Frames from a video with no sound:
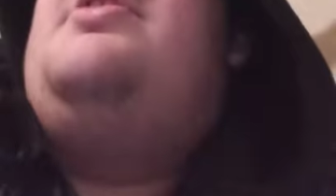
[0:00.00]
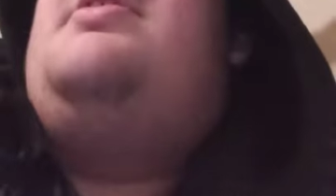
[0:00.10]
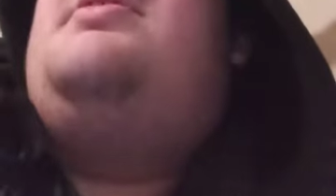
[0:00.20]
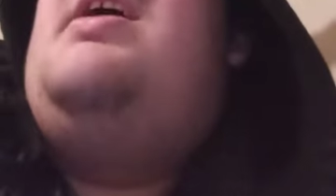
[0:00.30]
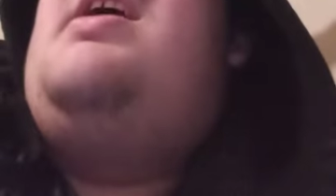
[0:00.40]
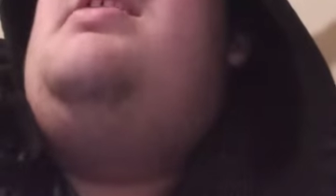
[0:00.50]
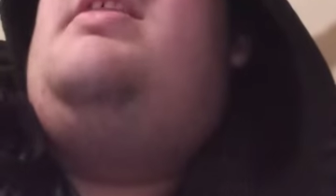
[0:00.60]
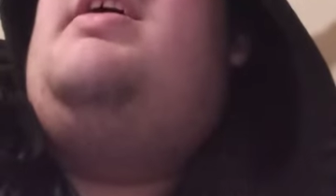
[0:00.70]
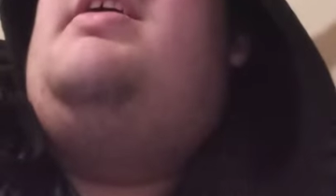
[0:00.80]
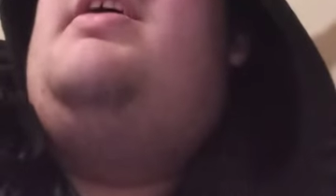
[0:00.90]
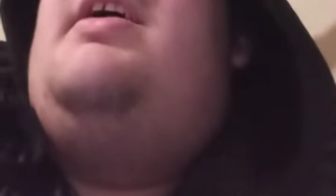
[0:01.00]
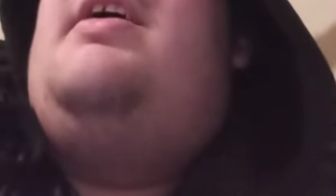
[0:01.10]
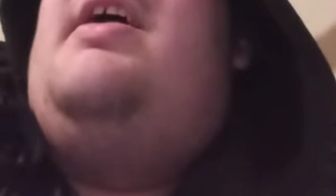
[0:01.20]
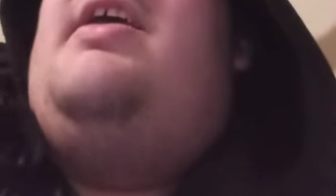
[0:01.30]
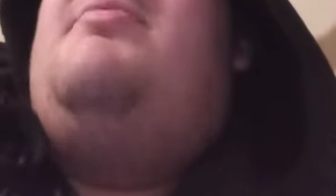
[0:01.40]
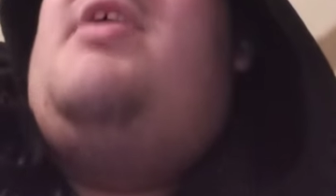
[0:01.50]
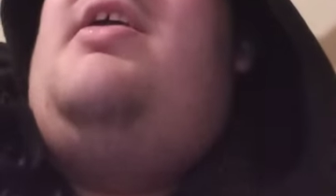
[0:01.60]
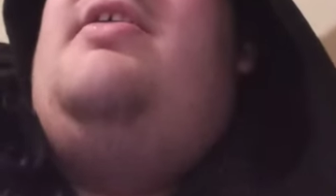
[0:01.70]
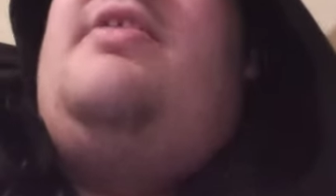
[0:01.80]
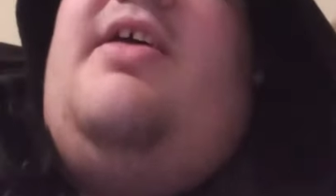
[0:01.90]
I just think like like if
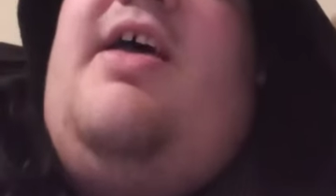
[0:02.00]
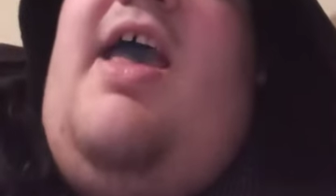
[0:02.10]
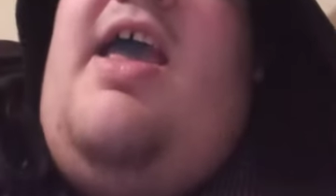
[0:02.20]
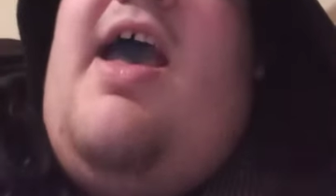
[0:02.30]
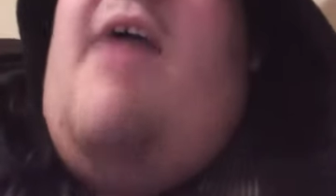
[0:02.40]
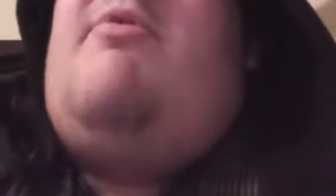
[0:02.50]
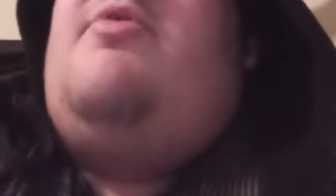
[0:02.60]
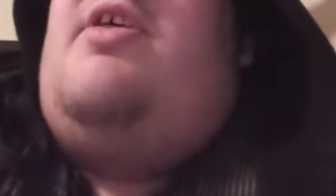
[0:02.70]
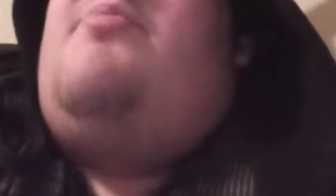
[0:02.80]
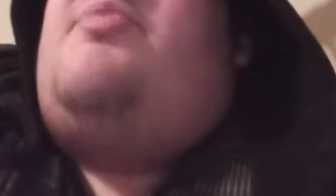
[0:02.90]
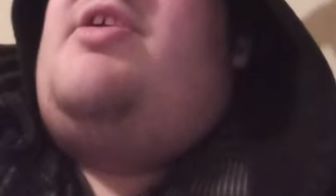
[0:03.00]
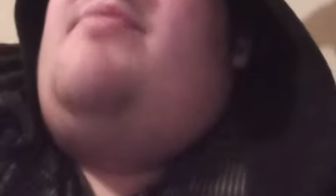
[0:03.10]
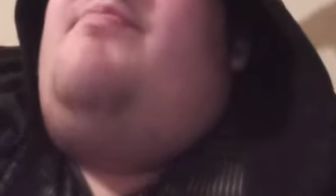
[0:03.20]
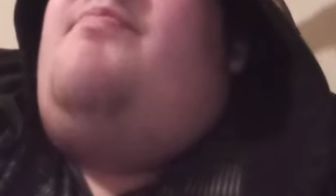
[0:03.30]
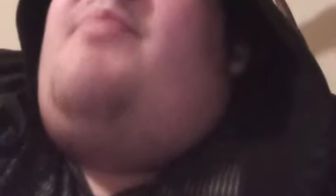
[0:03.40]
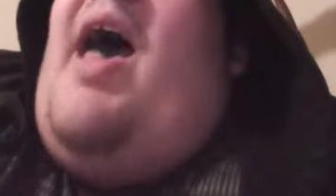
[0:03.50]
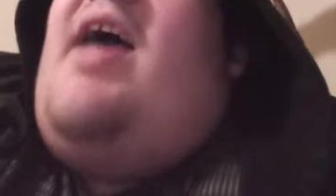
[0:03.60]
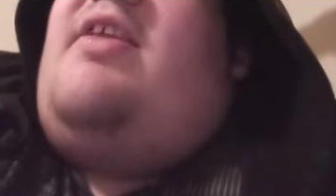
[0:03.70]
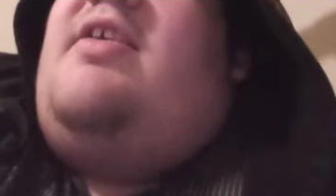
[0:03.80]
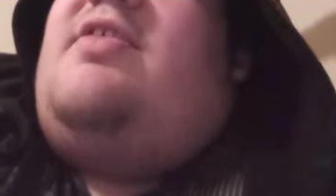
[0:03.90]
they they ever like bring
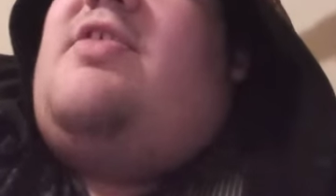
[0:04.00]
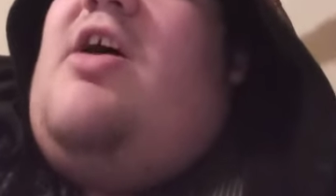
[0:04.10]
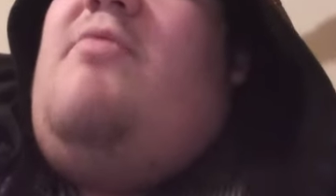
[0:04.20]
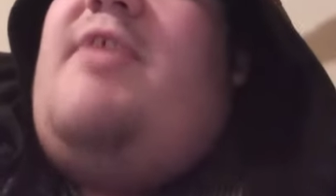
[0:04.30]
back like some